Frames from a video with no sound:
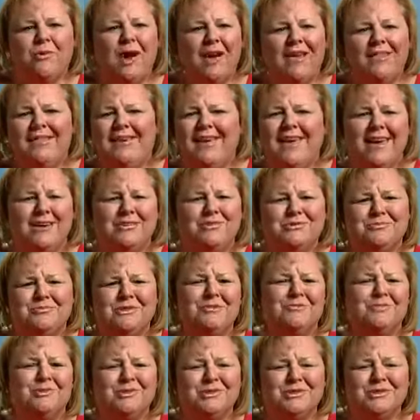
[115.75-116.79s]
Why the heck do
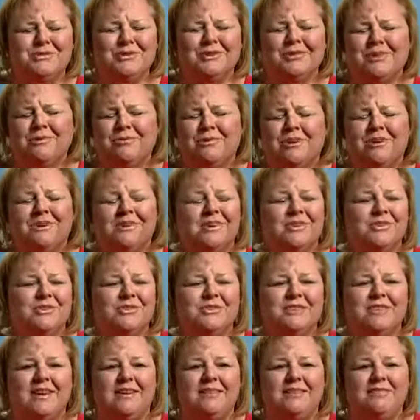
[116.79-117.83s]
people do it? They wanted to
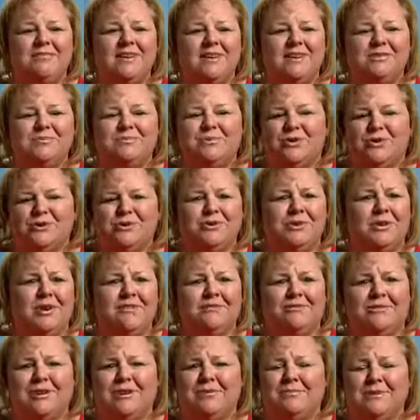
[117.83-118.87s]
understand Facebook. Should
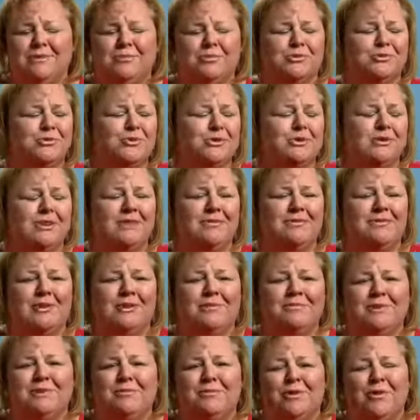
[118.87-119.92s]
I friend people? Shouldn't I
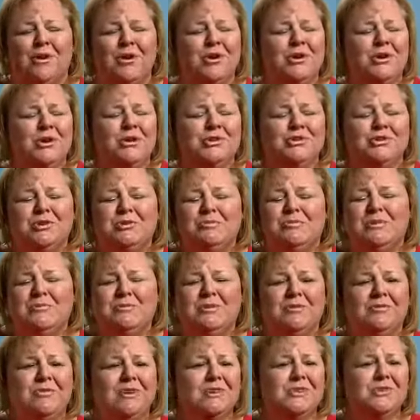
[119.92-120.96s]
friend people? Should it be
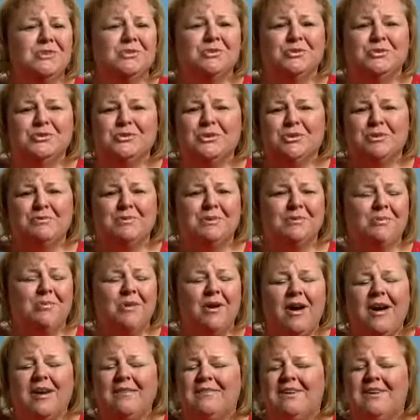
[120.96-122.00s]
professional? Should it be
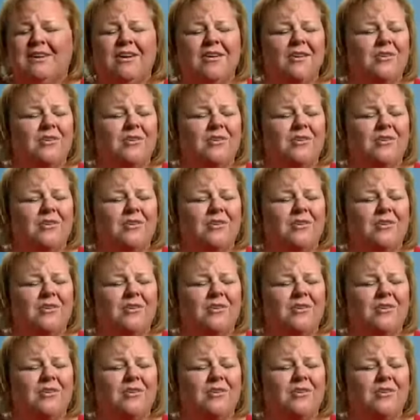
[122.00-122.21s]
private?